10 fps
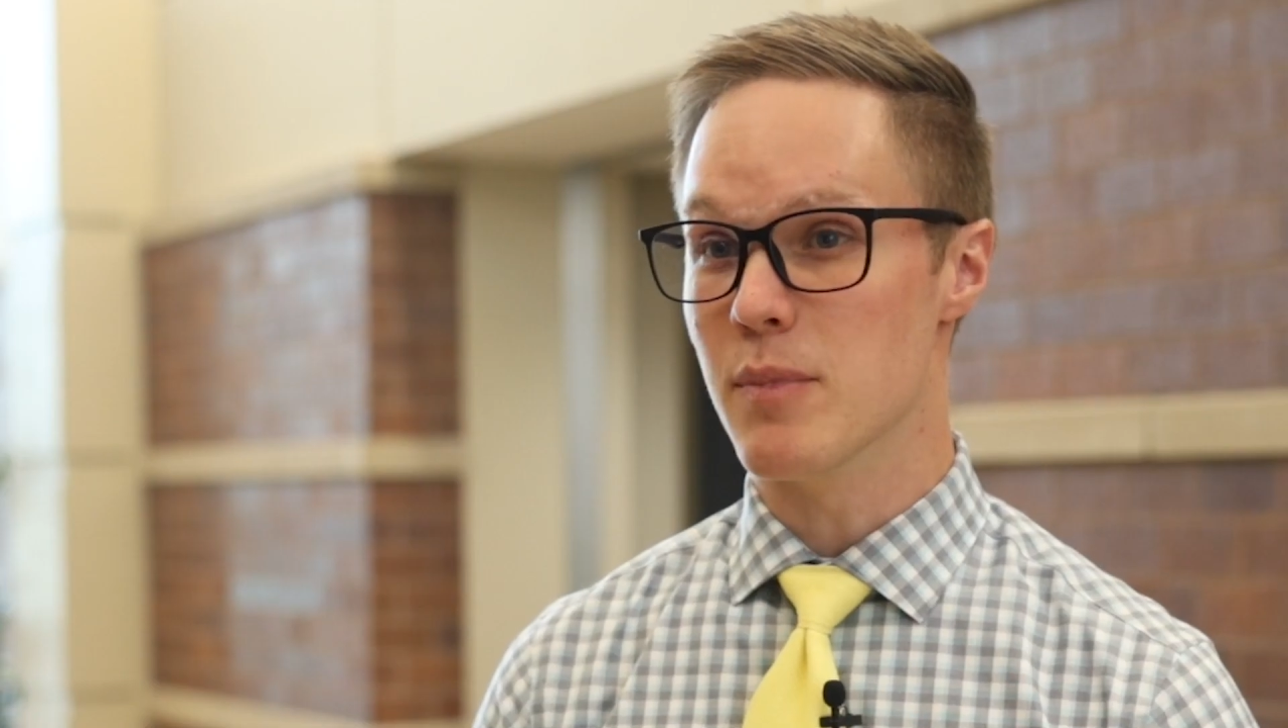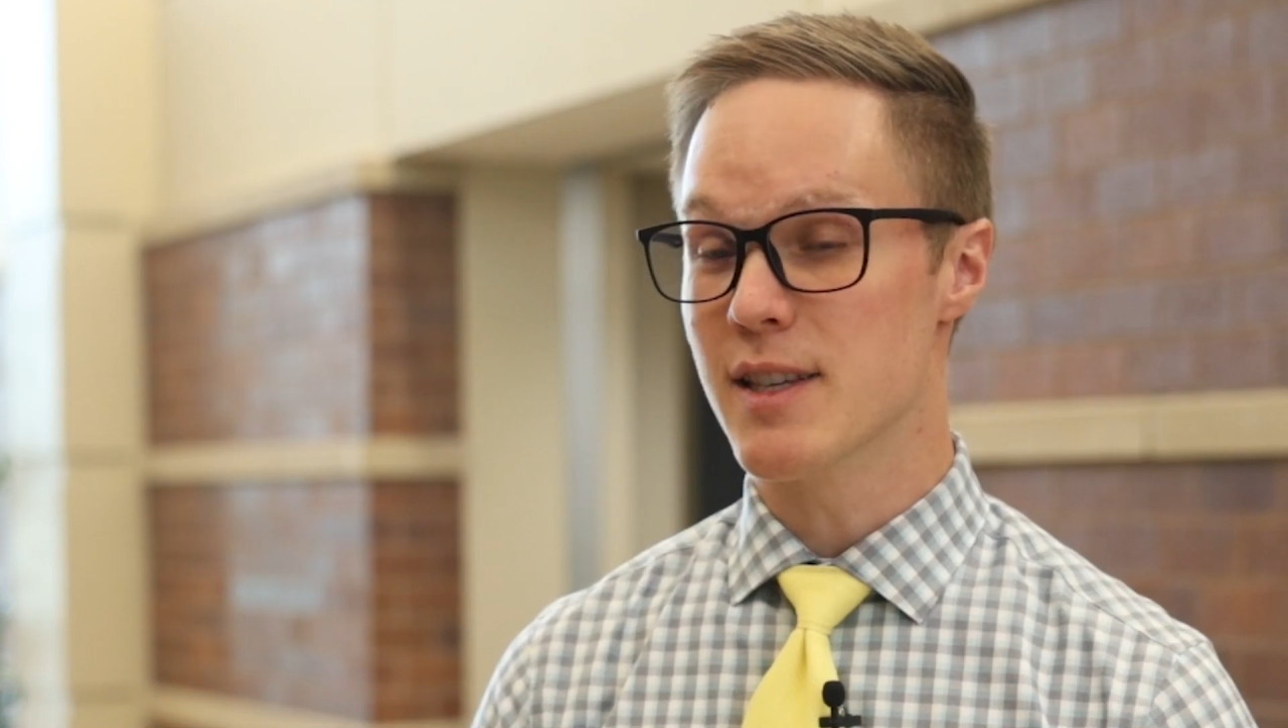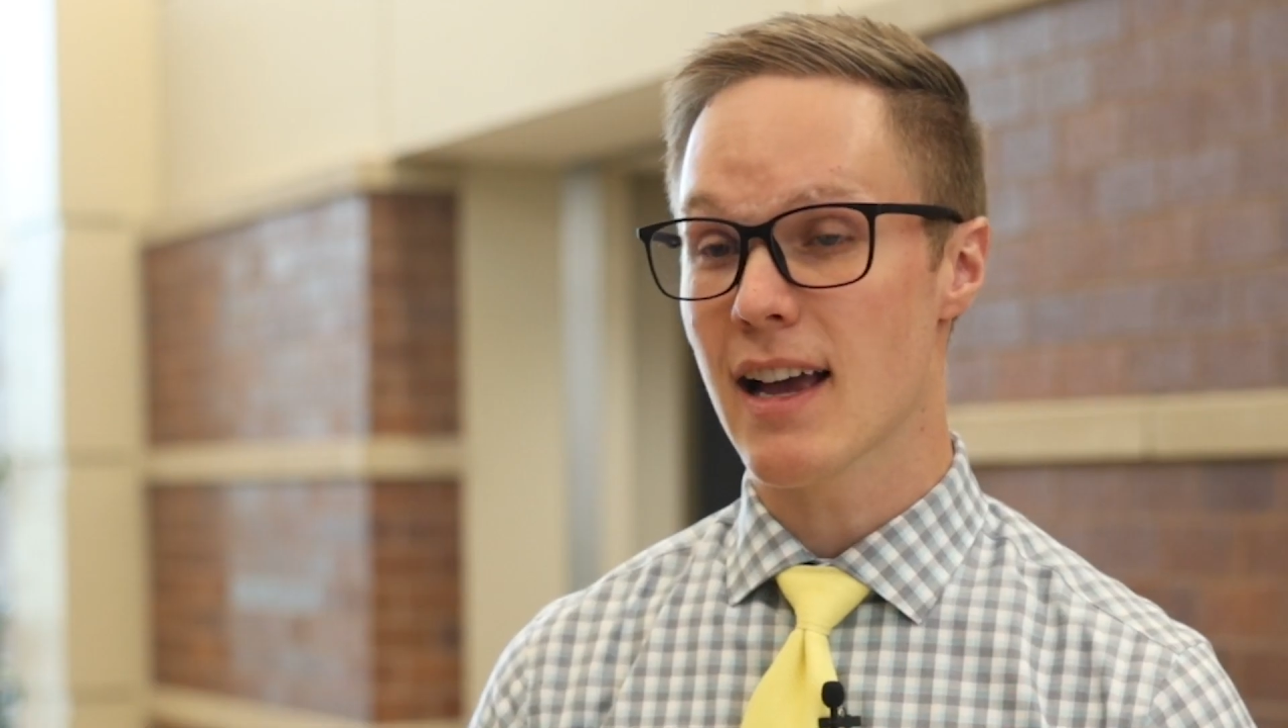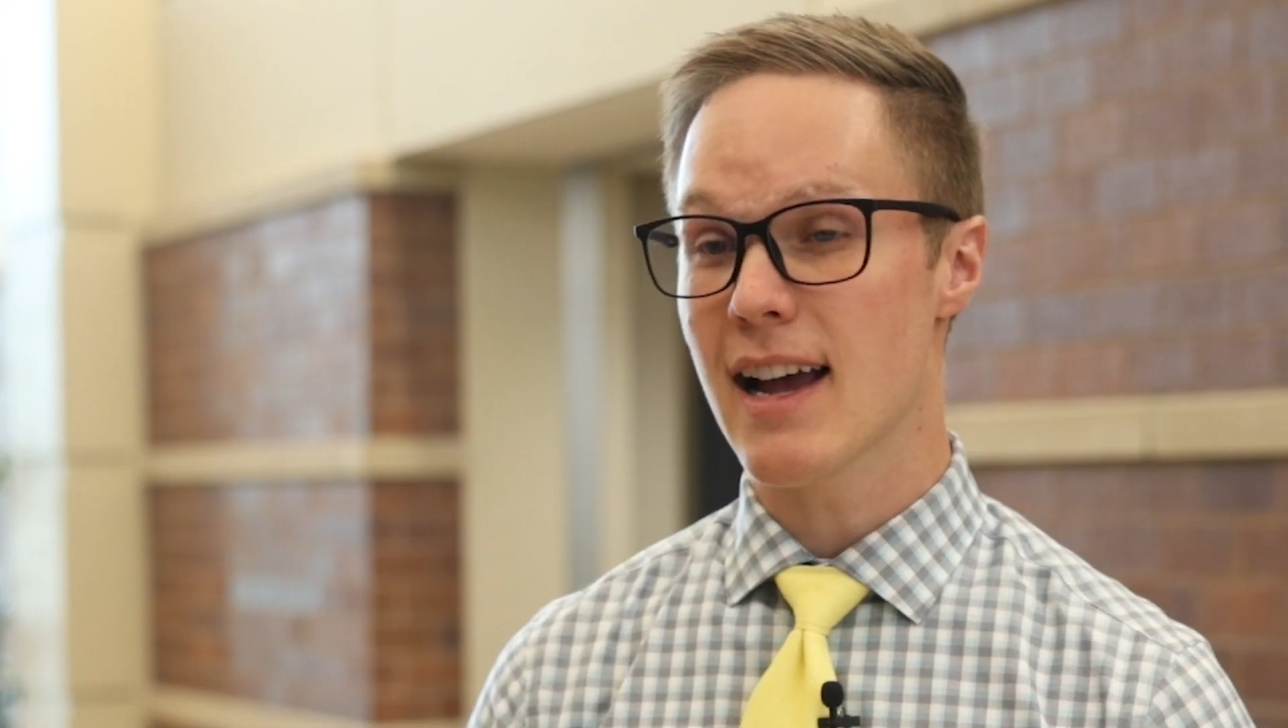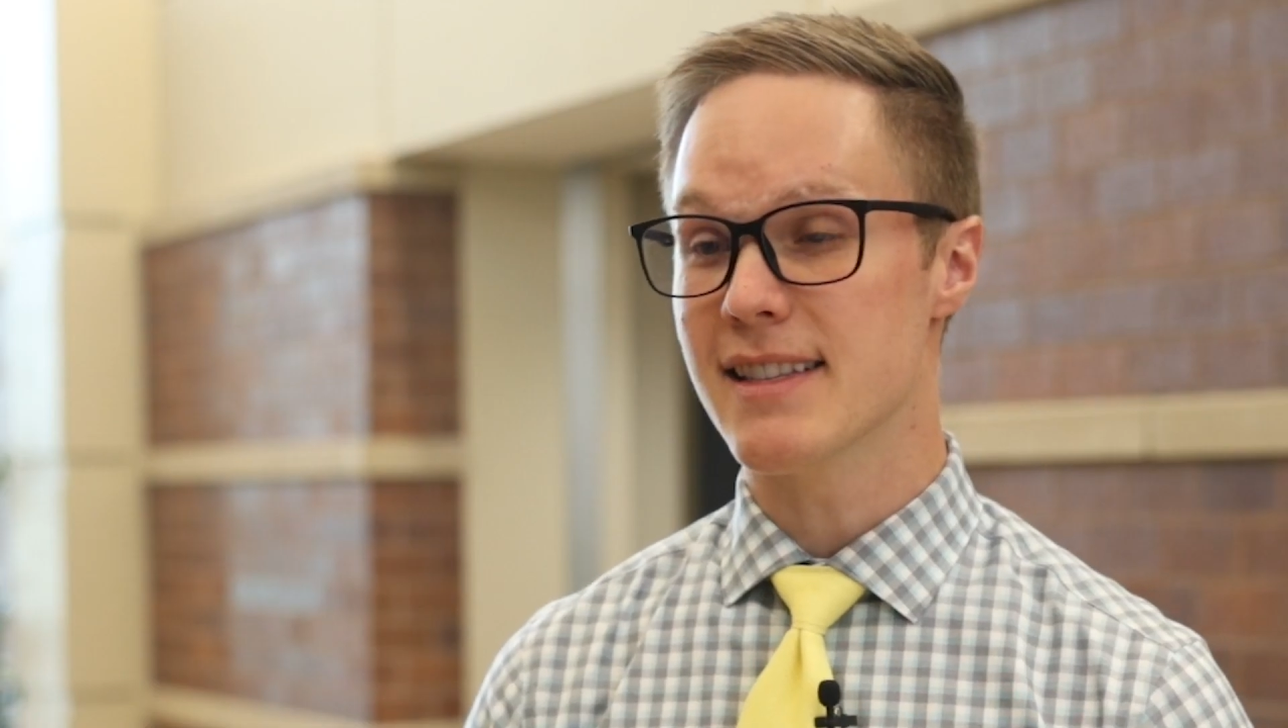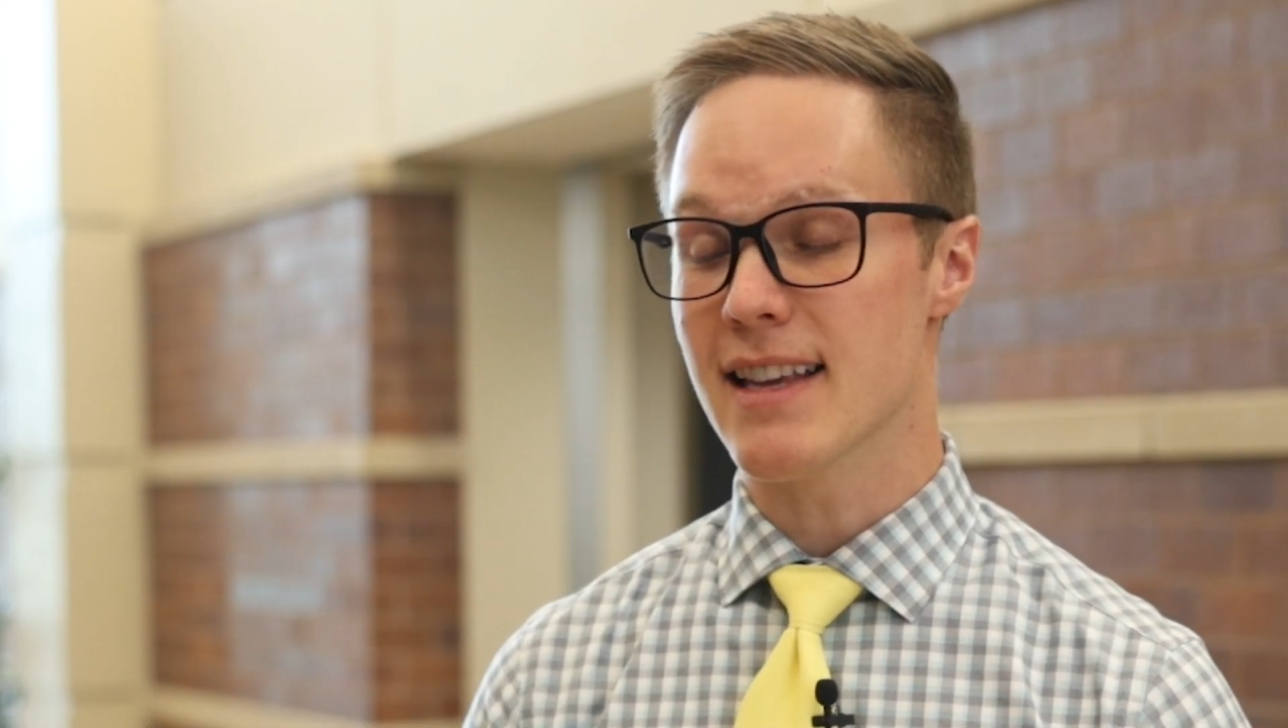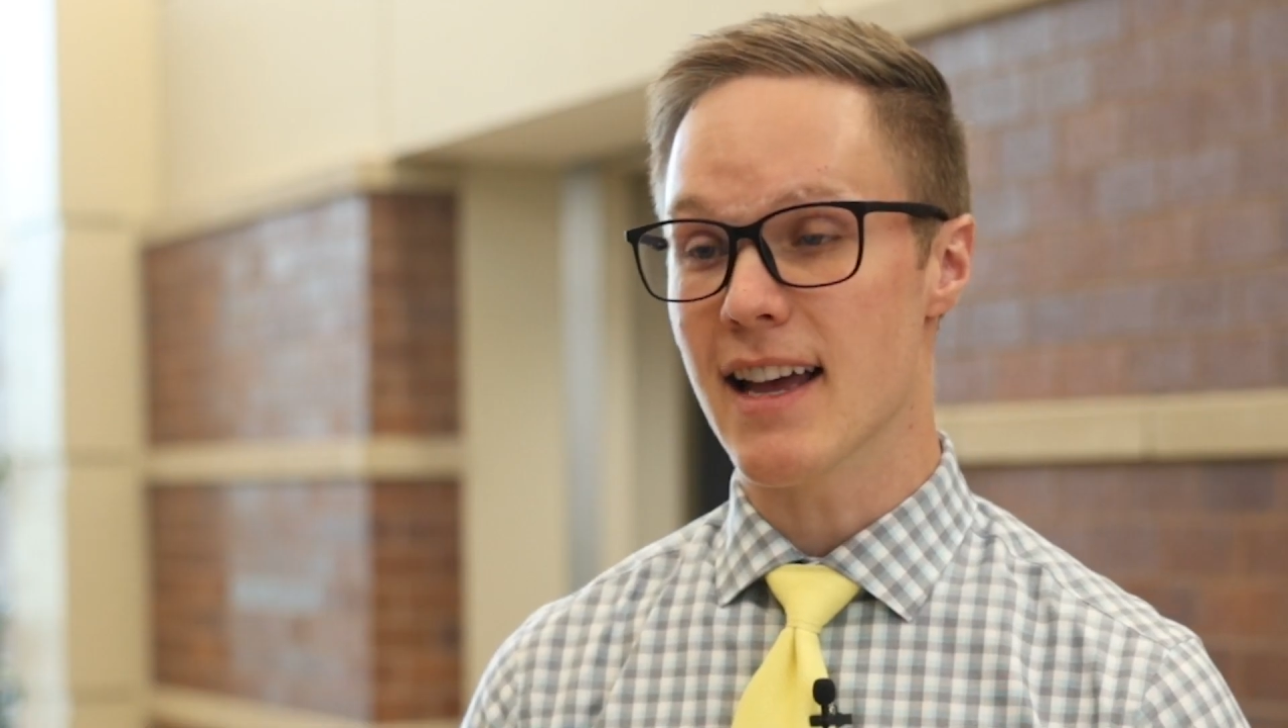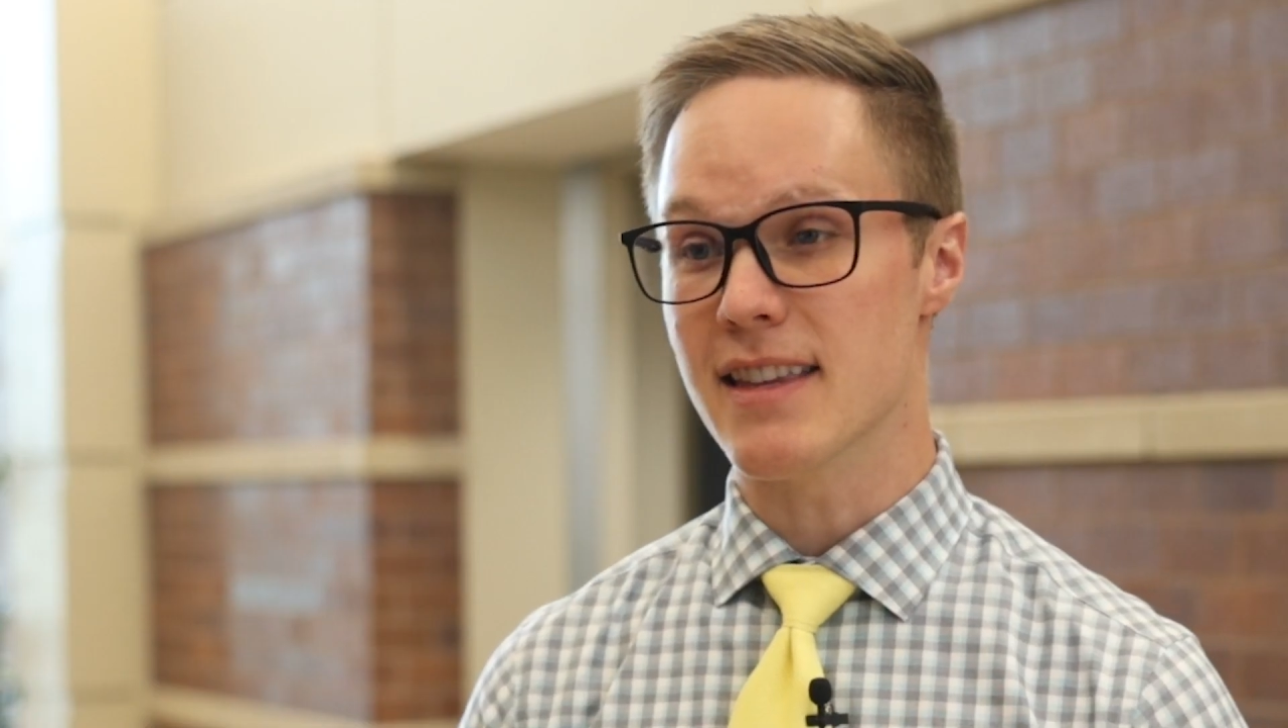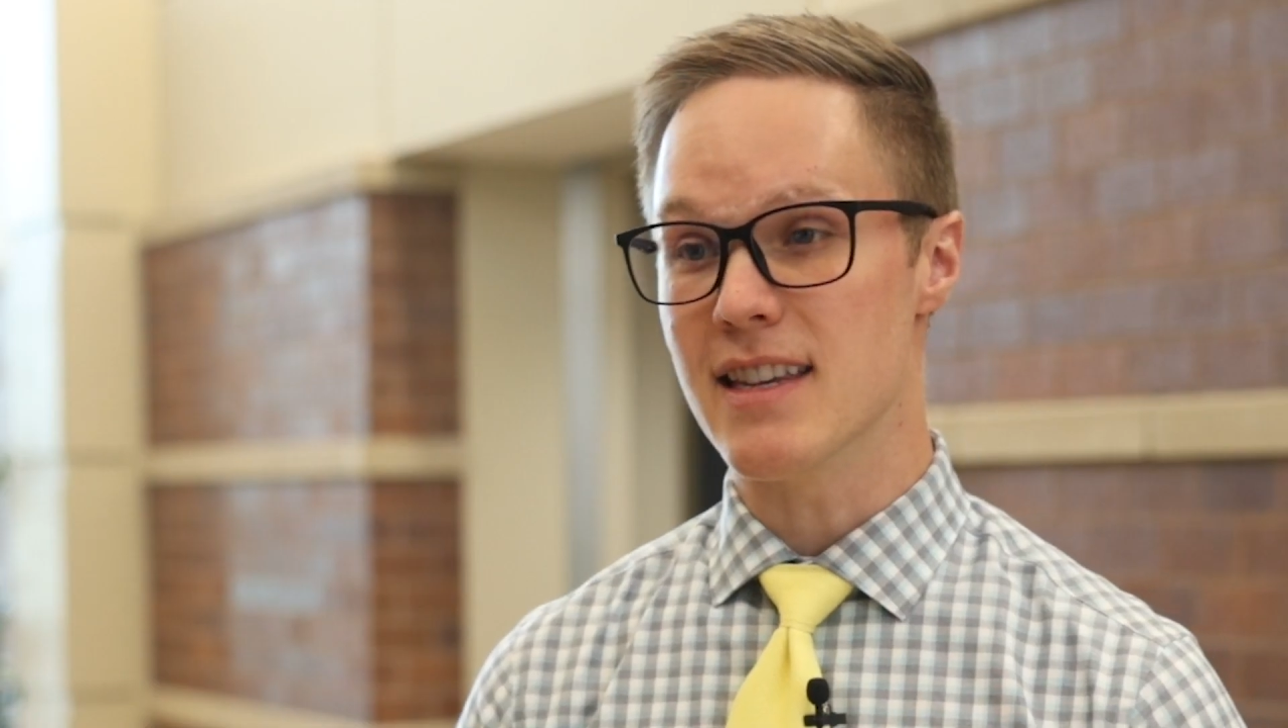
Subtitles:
besides that,